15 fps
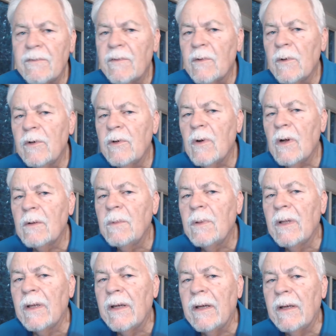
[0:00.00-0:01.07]
sign up for a drug
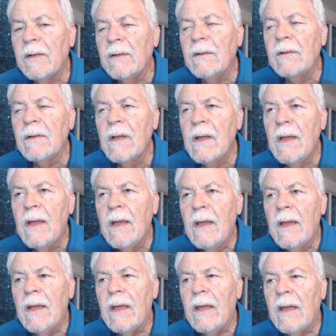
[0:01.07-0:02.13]
plan?
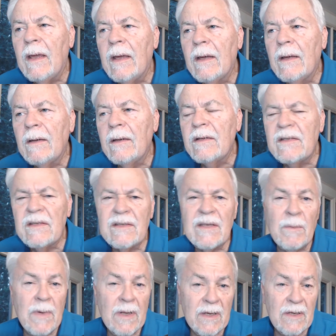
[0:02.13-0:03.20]
And is it
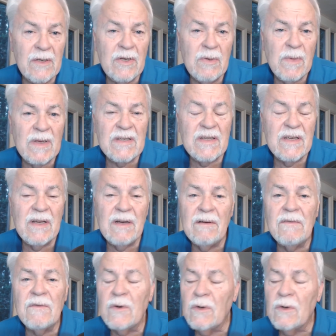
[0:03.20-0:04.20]
something I can do myself,